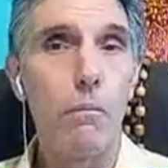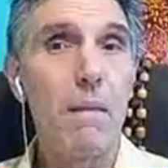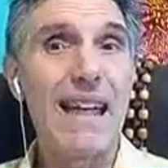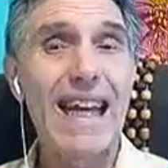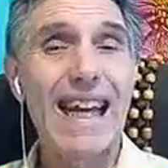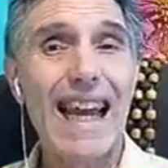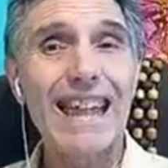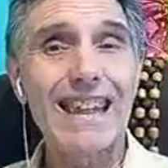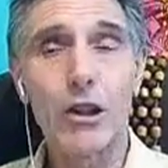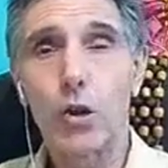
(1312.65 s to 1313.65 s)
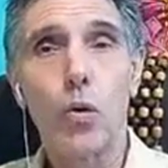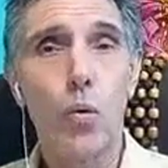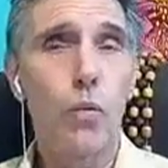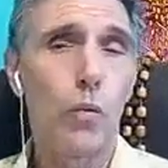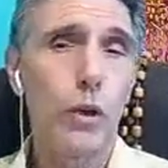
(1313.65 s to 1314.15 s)
medications
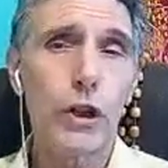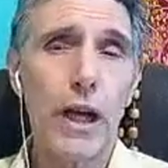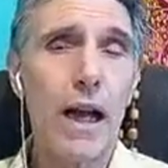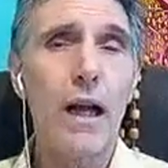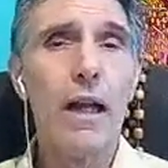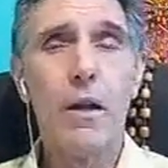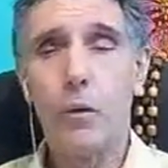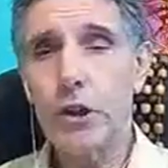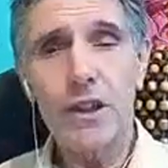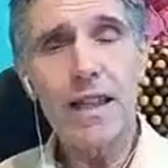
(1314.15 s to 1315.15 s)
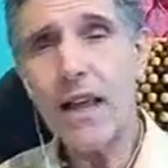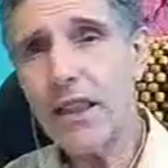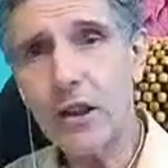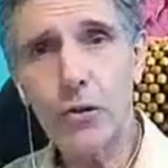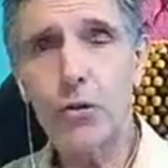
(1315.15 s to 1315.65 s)
which has
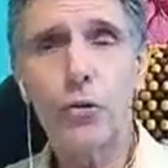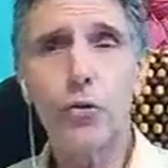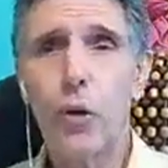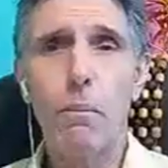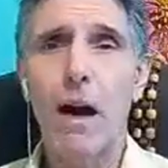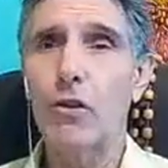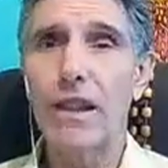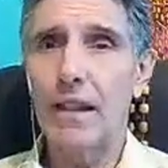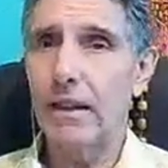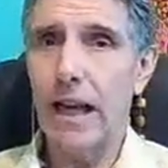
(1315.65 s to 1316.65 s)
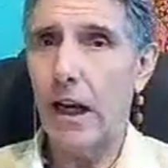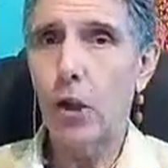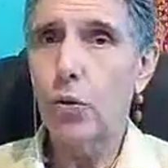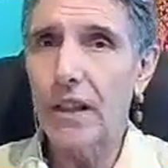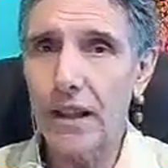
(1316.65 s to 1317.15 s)
nothing to do about
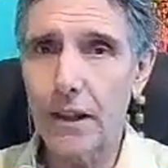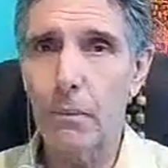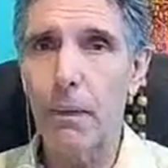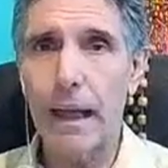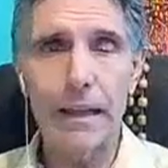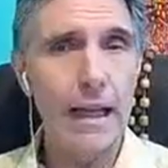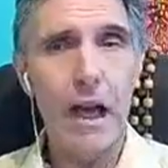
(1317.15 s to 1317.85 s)
diluting the blood.